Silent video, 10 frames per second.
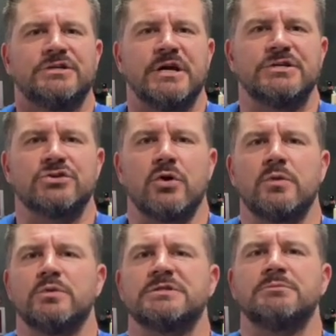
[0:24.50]
Jake
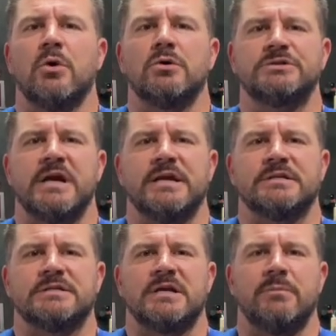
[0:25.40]
started with small changes.